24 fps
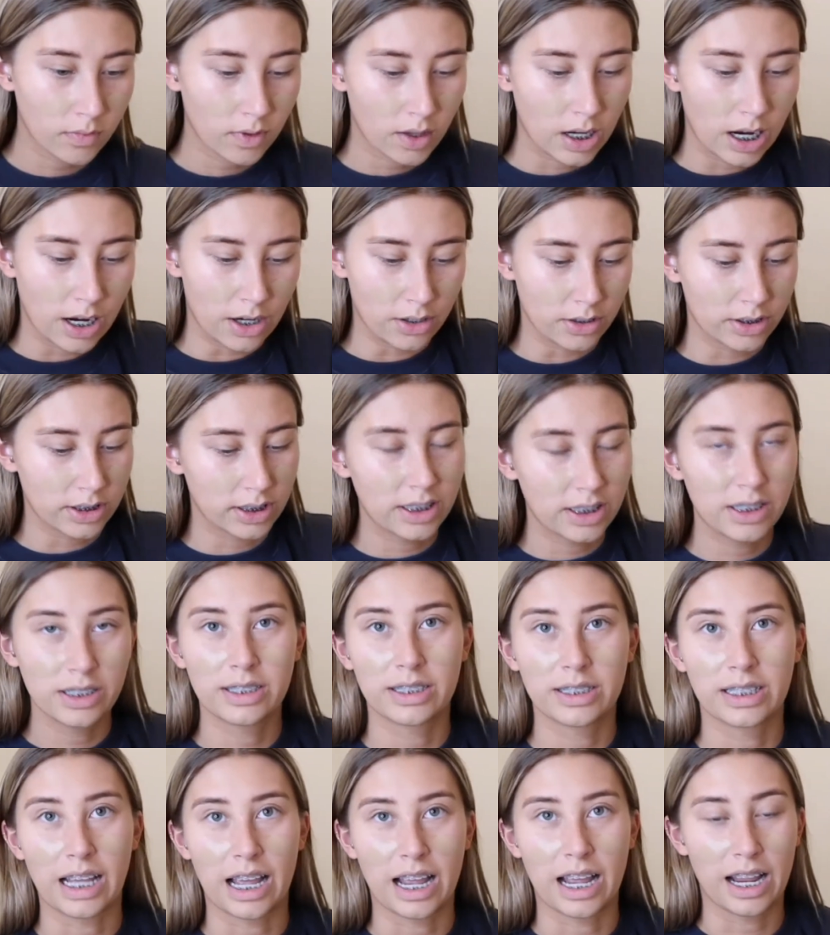I honestly
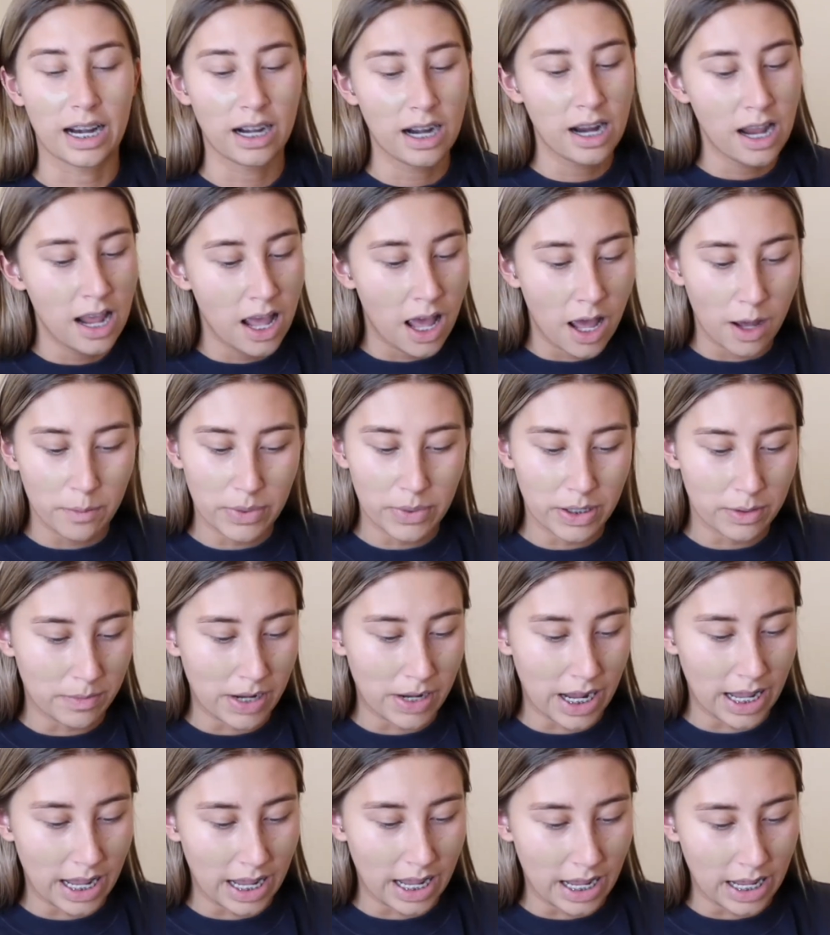just get a bit on my
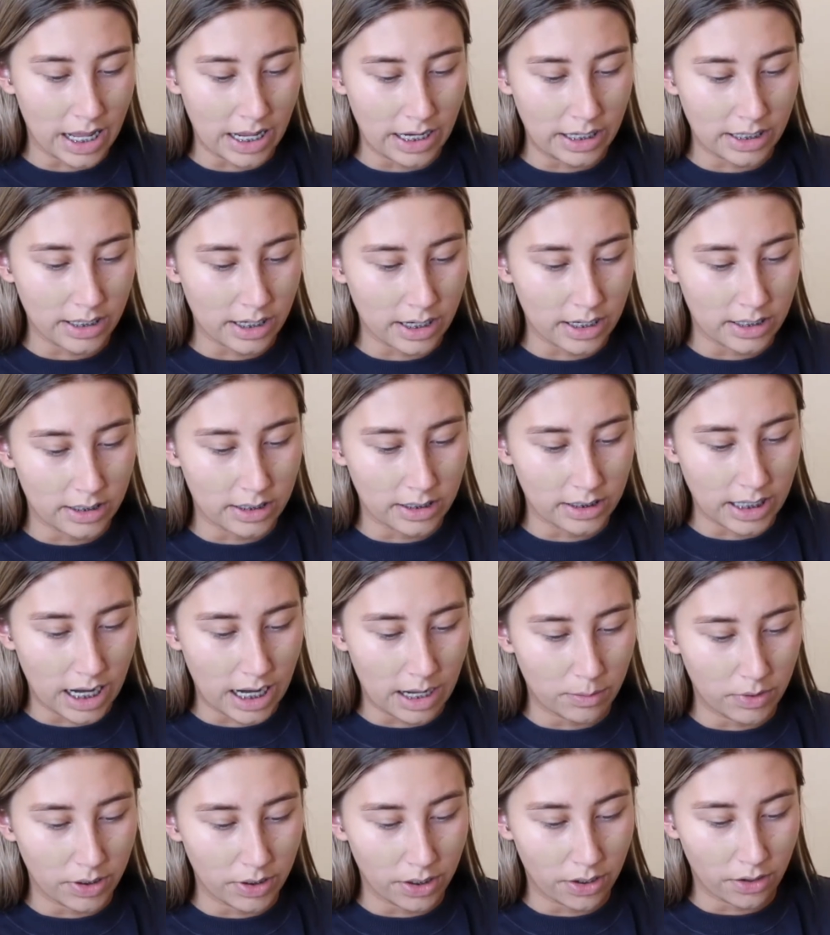hand and
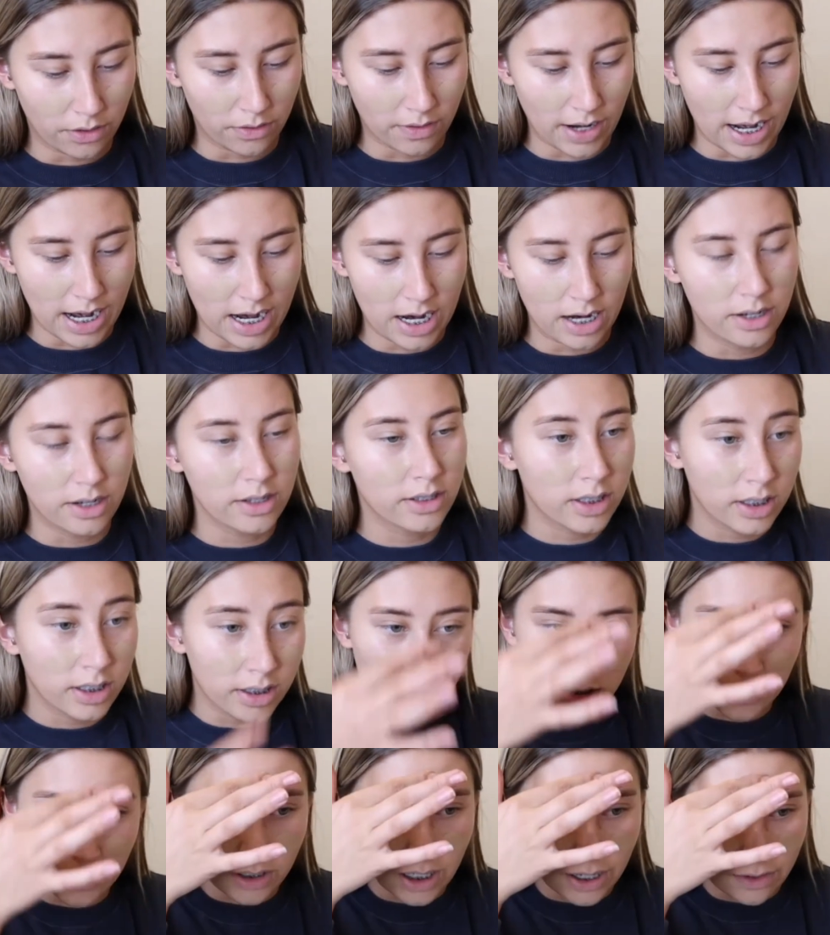dab it around
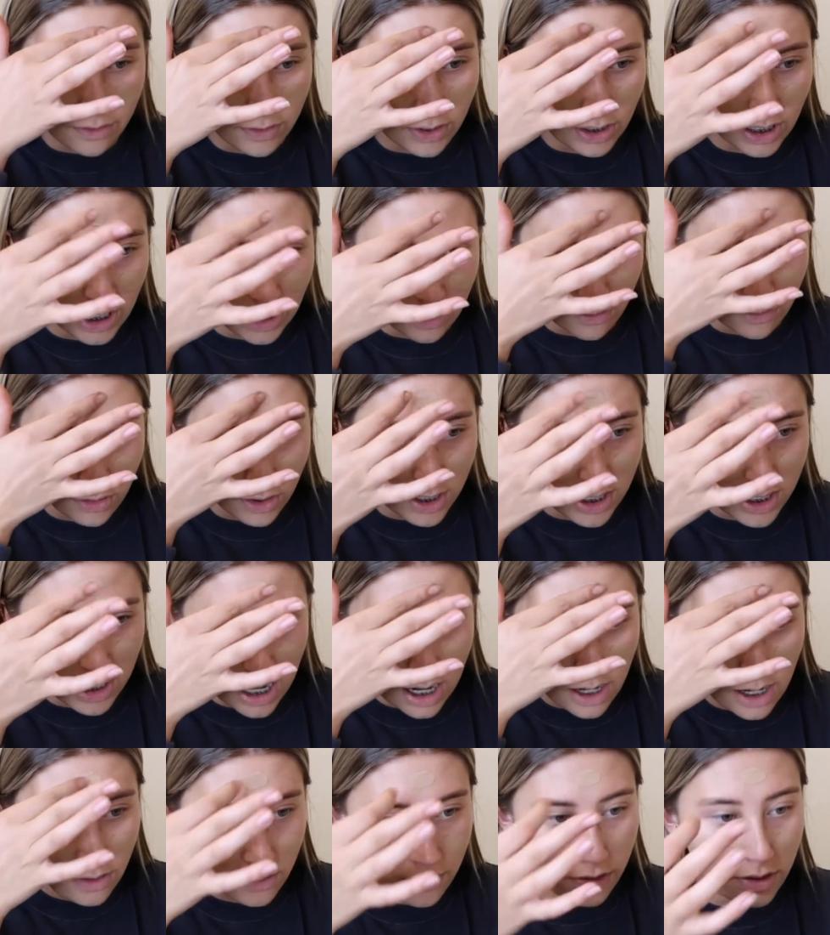until I feel like I've got
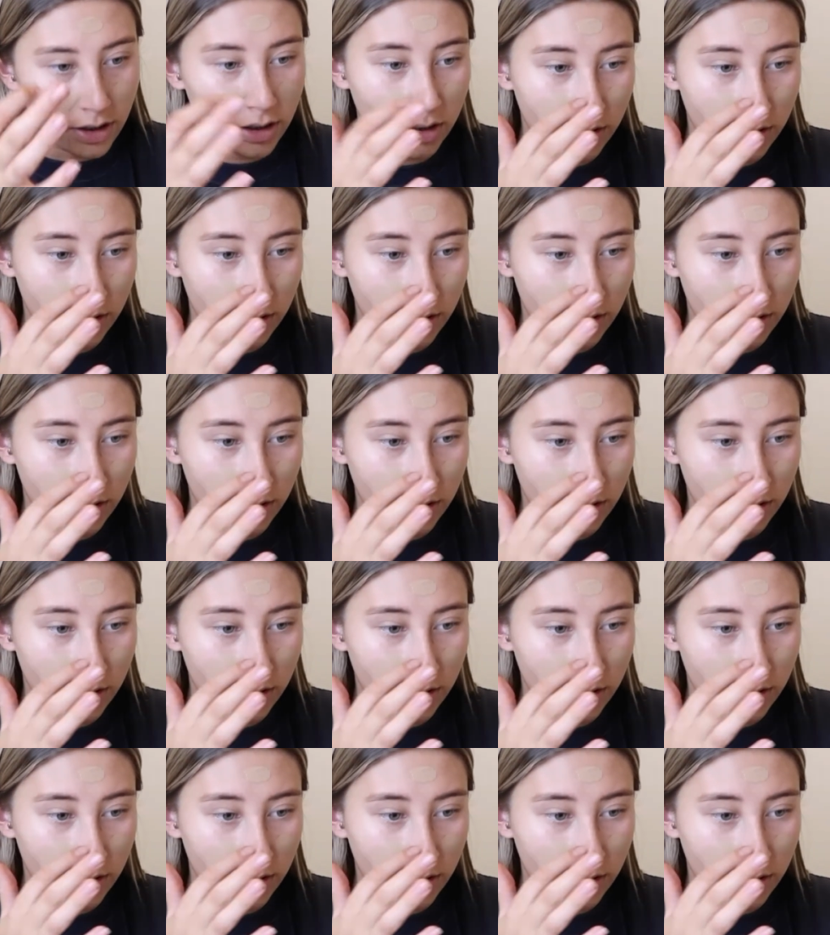enough.